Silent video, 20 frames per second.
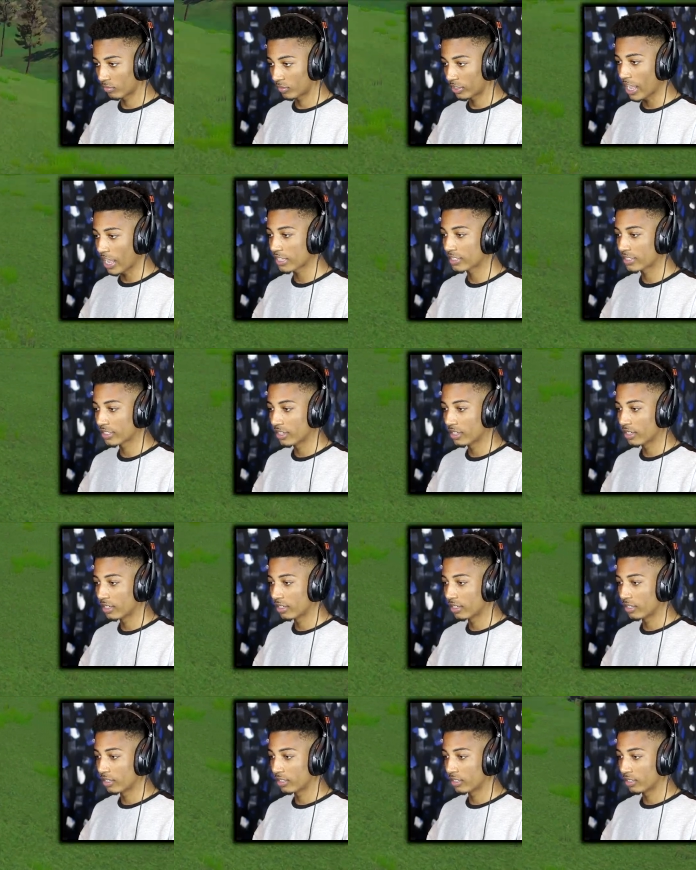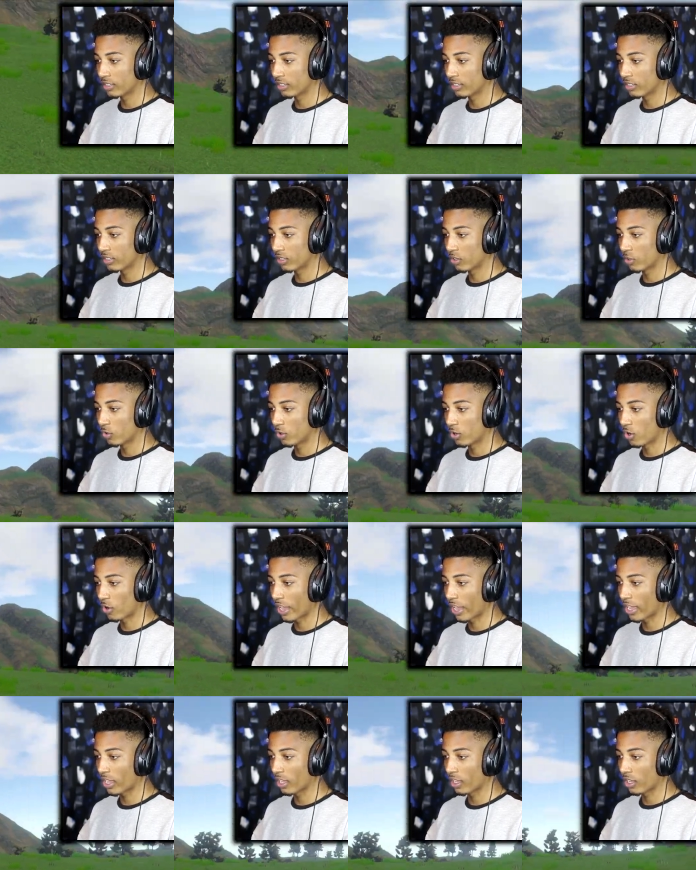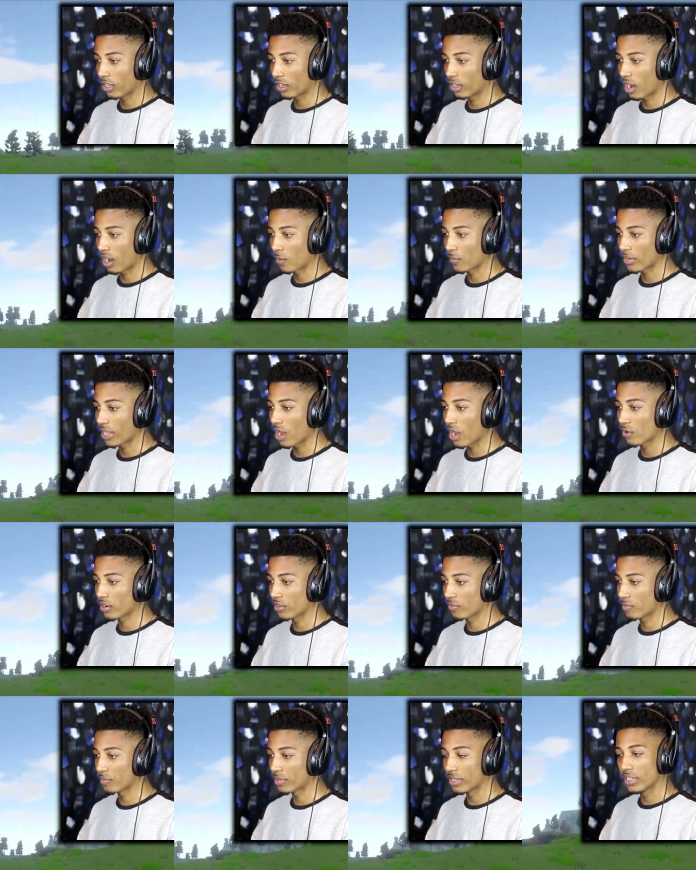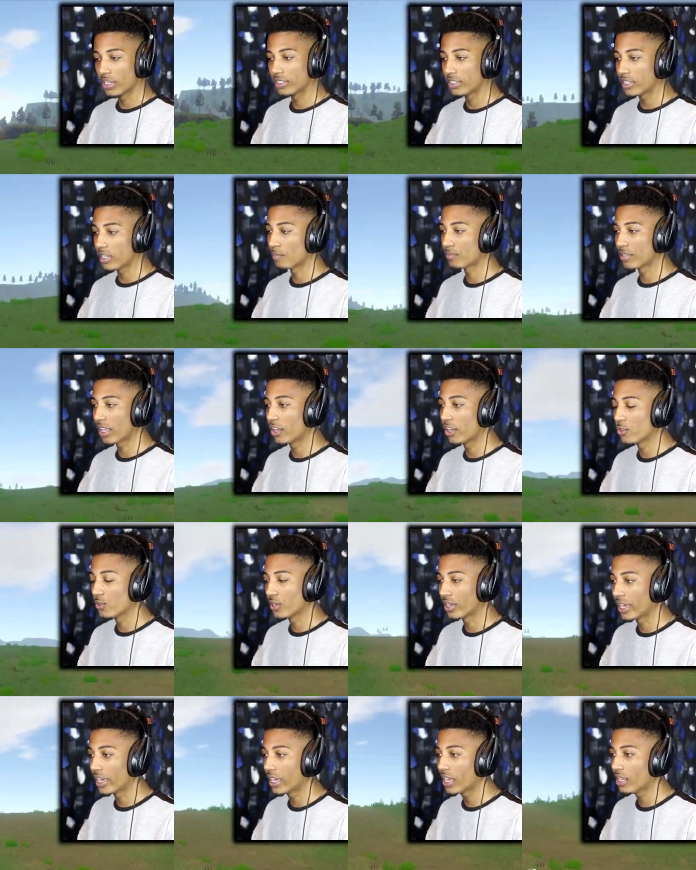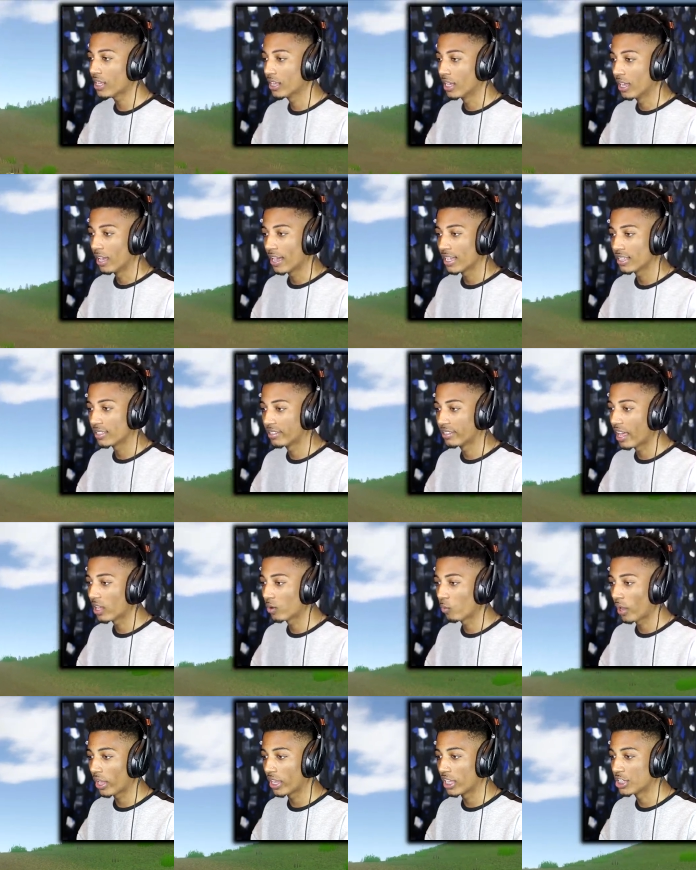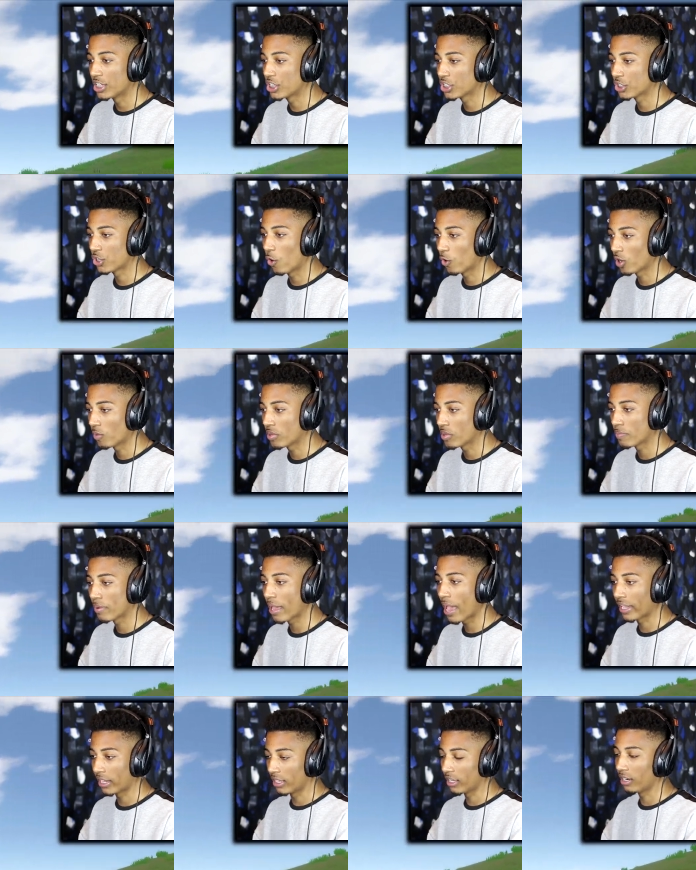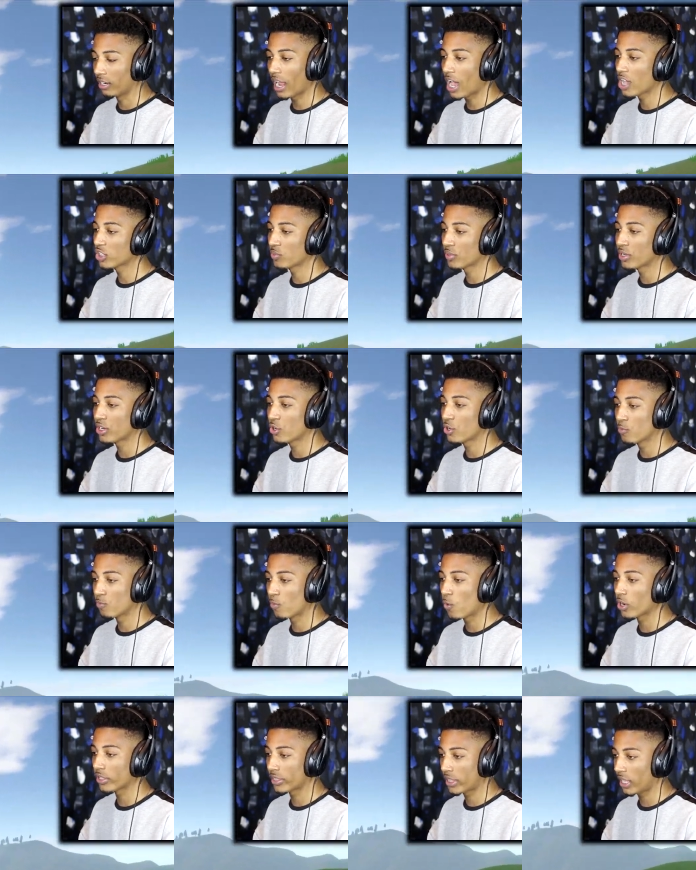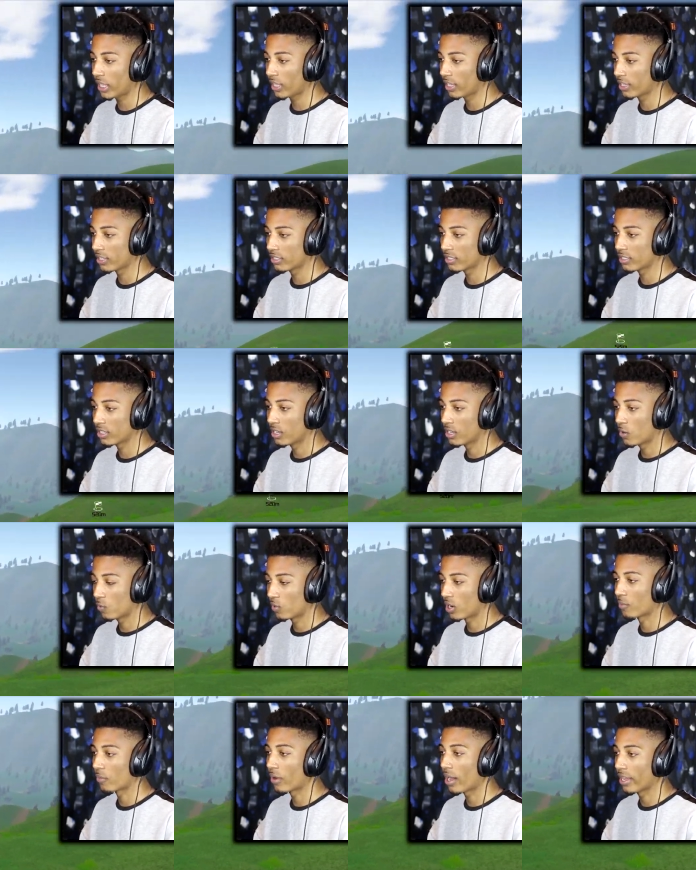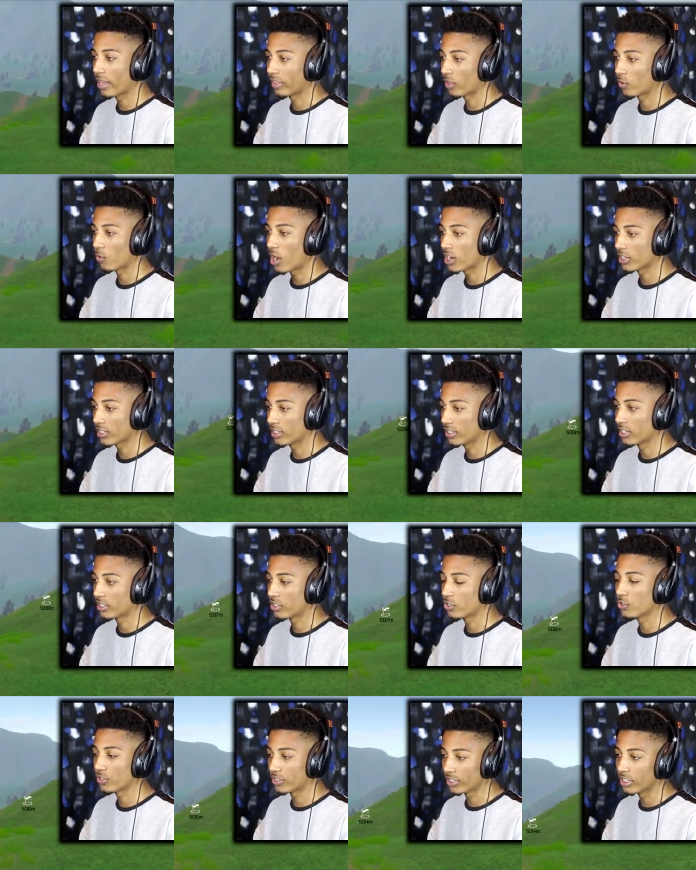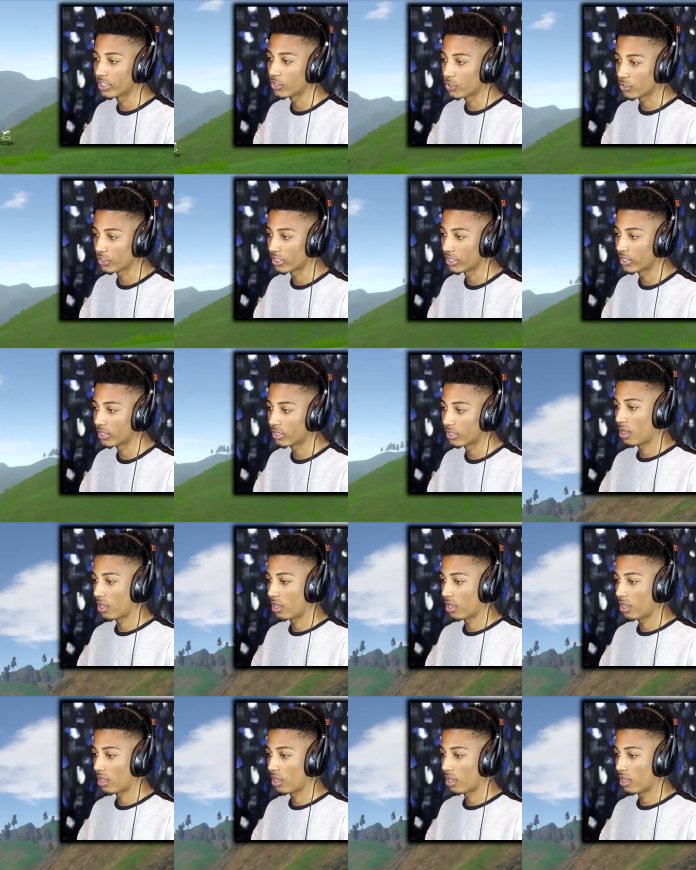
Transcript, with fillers: Yes! Okay. Alright, we got rid of him. See, I'm telling you, the kid is dead weight. He's just holding me back. It allows me to do more things when I'm riding. Like, watch this. You'll see. You'll see.